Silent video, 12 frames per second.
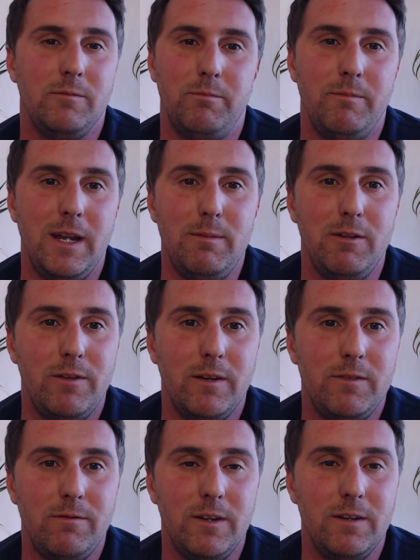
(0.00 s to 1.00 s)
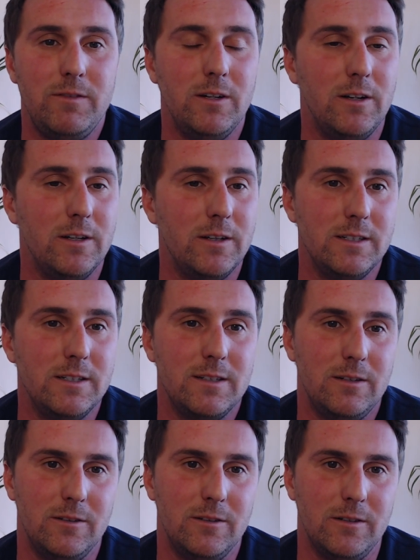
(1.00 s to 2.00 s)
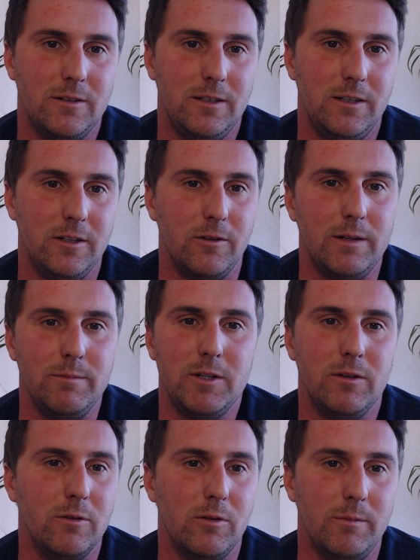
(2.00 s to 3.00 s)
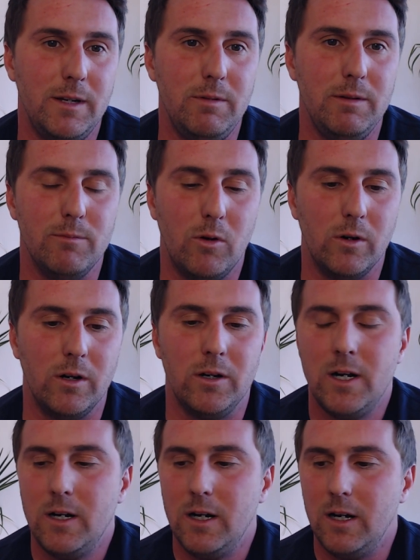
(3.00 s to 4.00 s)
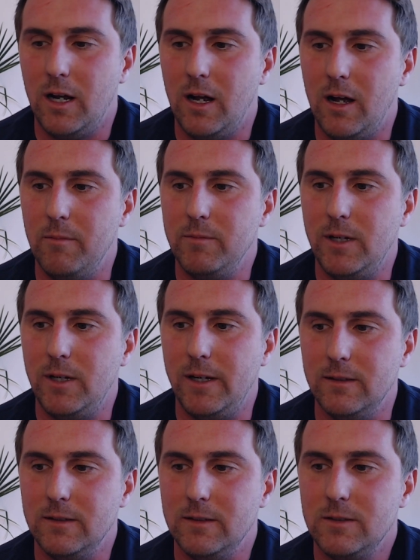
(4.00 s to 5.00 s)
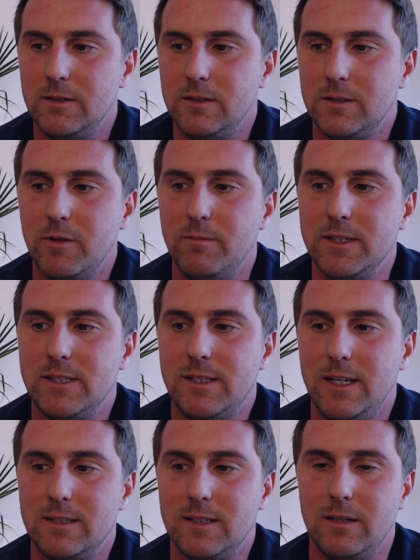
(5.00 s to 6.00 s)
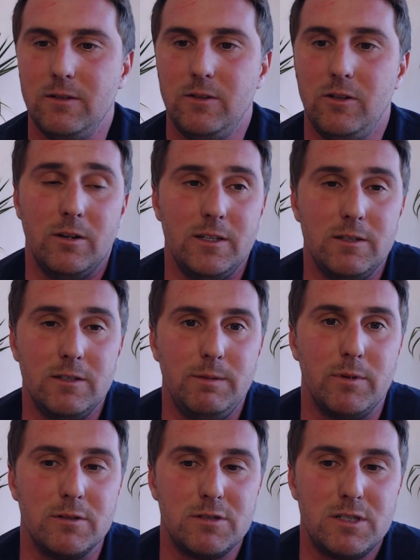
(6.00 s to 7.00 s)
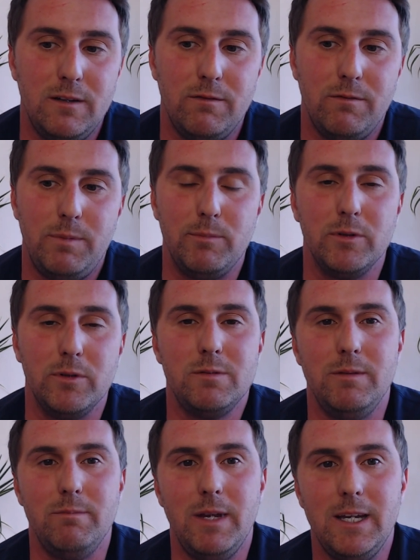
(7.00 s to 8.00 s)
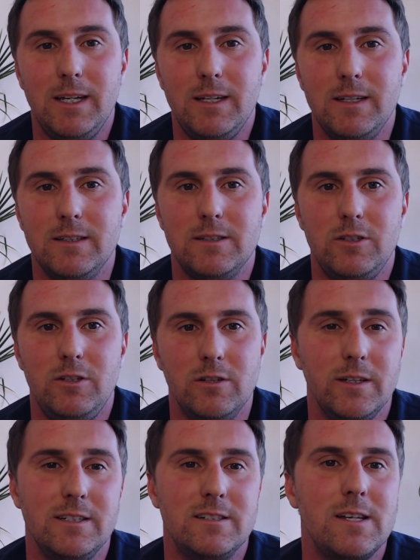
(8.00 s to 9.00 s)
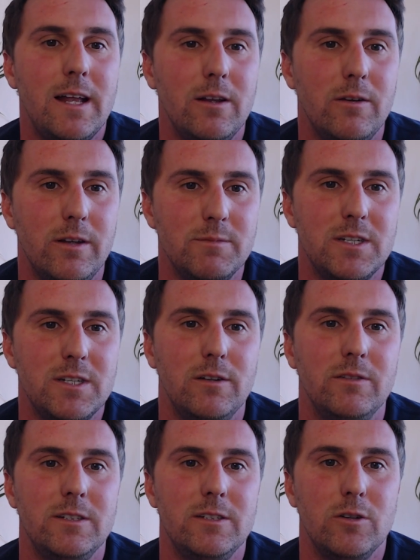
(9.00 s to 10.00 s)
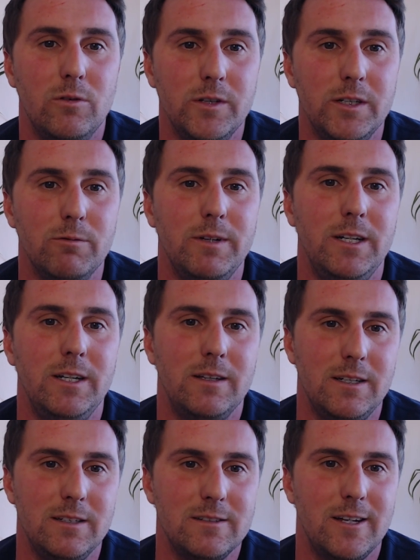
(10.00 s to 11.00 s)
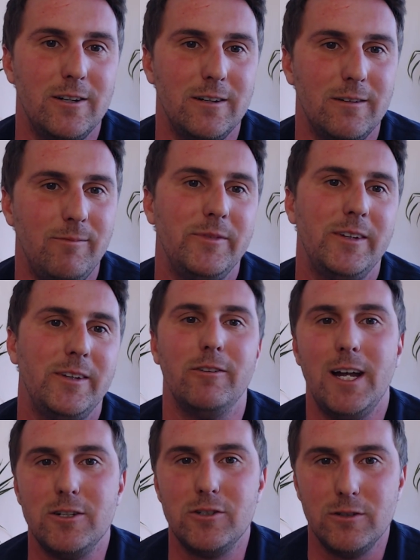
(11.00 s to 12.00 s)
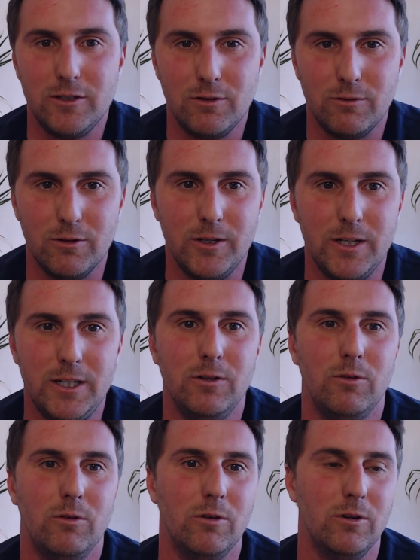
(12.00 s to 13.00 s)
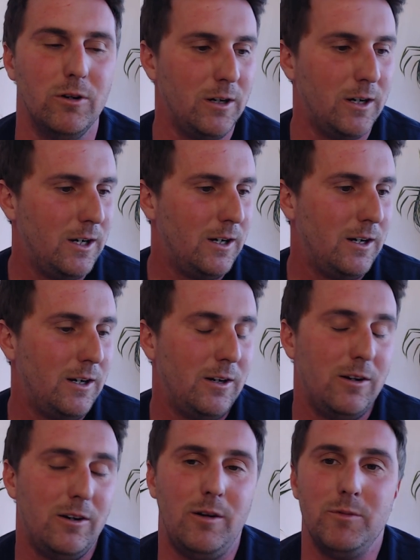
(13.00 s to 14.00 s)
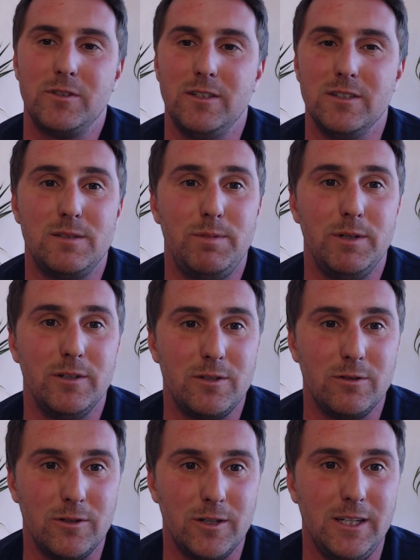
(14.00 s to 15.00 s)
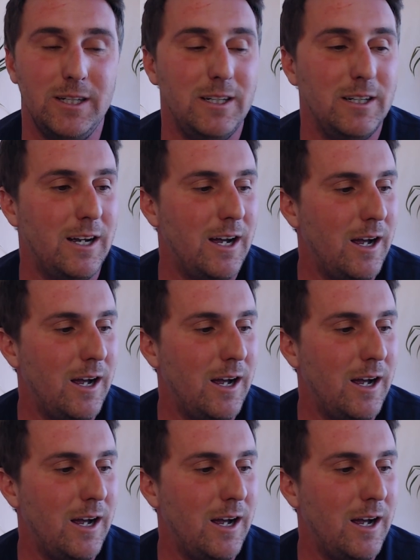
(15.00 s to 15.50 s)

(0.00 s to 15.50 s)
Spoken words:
maybe 50-50 on things that are in agreement, or maybe more. And some of the mistakes that, at least we perceive people to be making is, they silo themselves into only reading things that are congratulatory or almost conspiratory